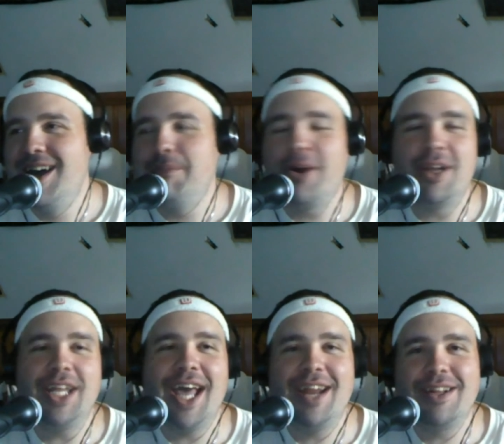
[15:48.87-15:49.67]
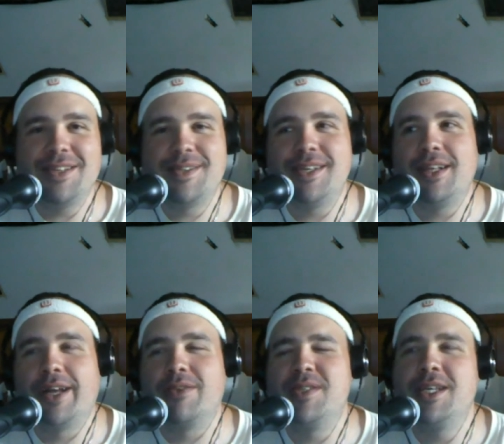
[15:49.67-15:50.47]
But in the edited scene, like
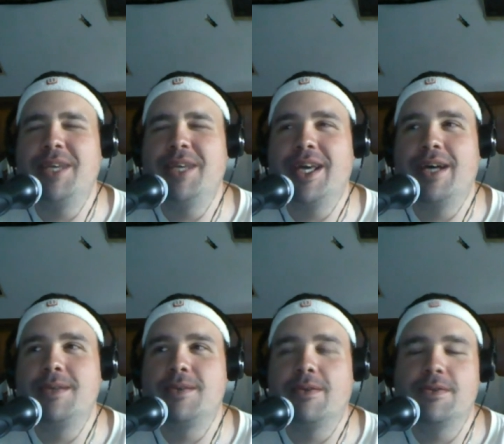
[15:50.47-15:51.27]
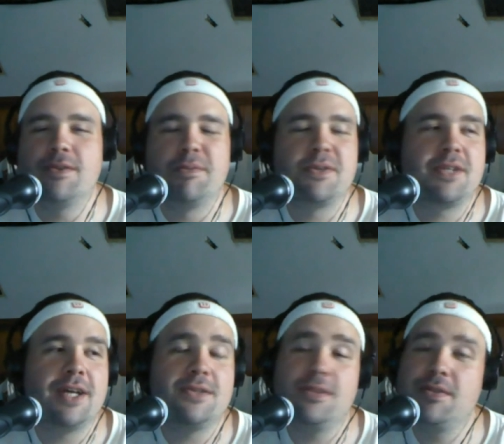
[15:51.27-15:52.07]
on TBS or the
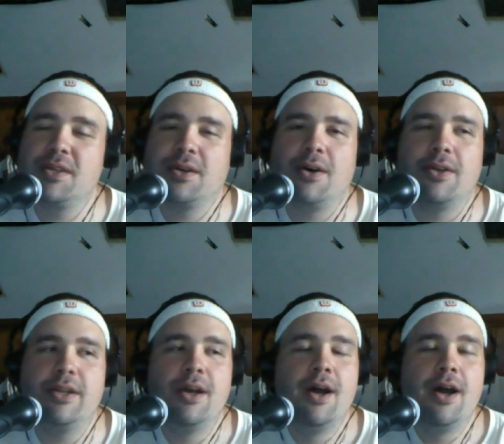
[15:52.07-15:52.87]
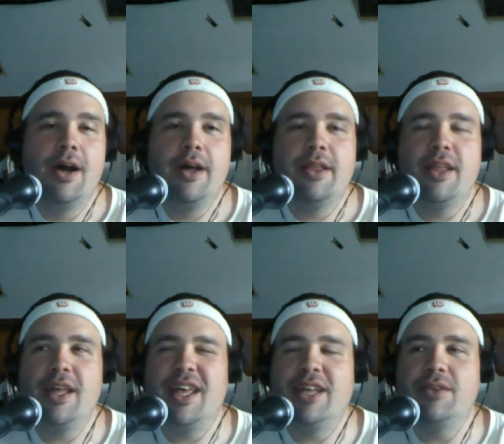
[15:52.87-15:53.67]
Superstation used to call it,
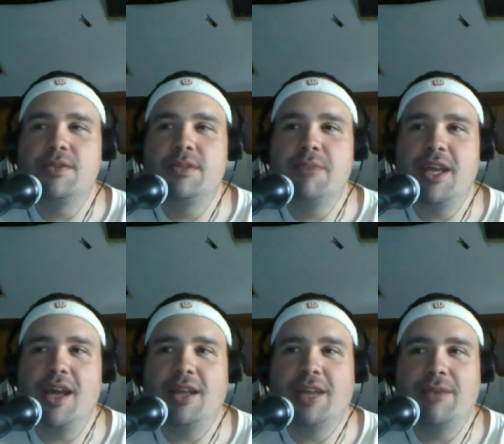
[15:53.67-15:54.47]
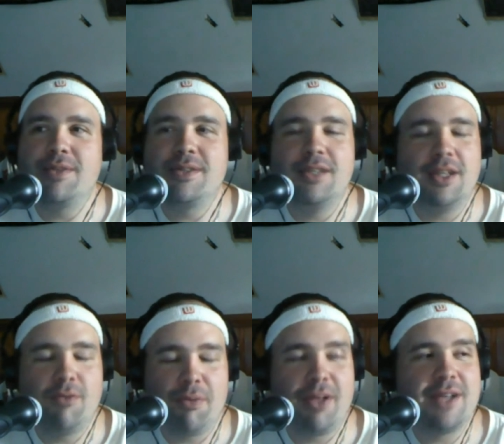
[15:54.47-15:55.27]
it used to be, they would
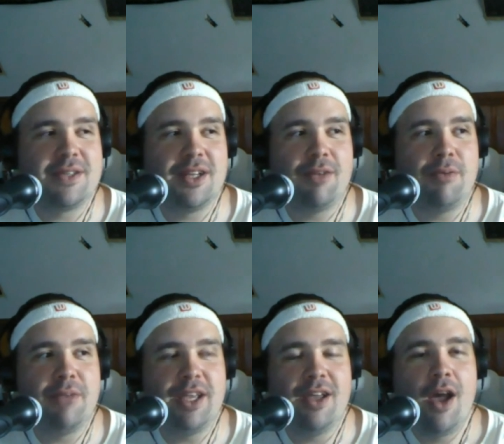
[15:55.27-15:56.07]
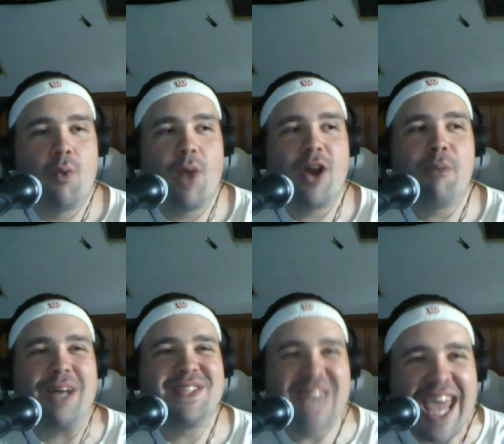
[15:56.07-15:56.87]
replace it and it would be right on
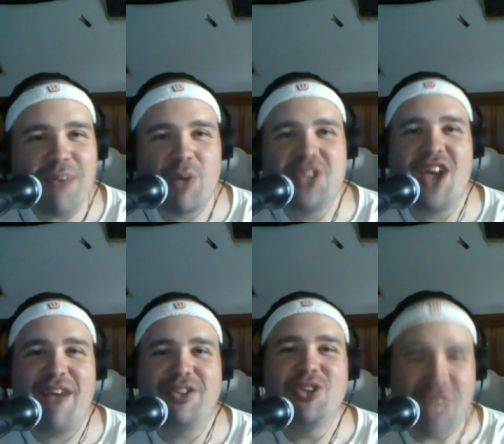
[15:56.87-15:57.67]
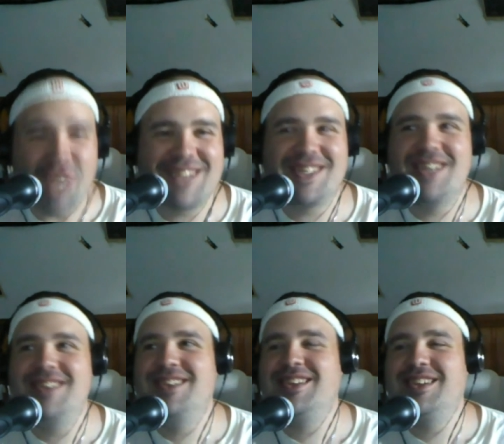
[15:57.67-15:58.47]
my sandwich after you kiss it,
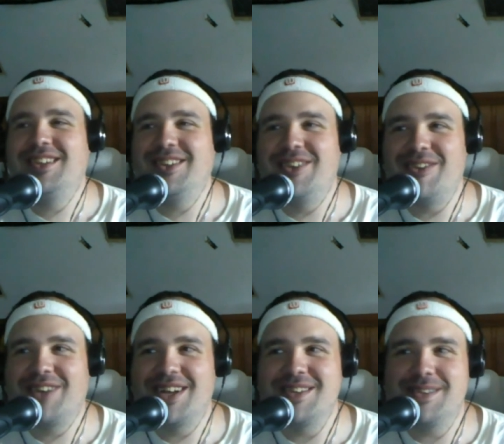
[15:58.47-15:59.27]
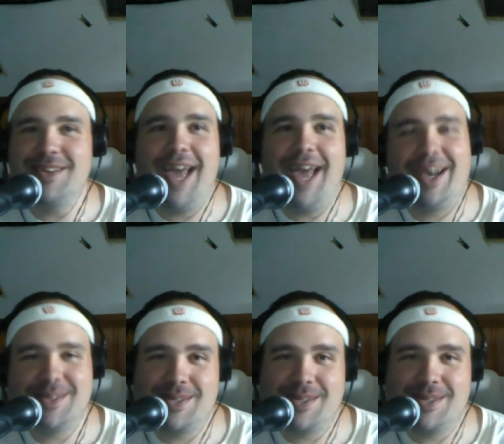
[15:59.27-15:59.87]
you know, because ass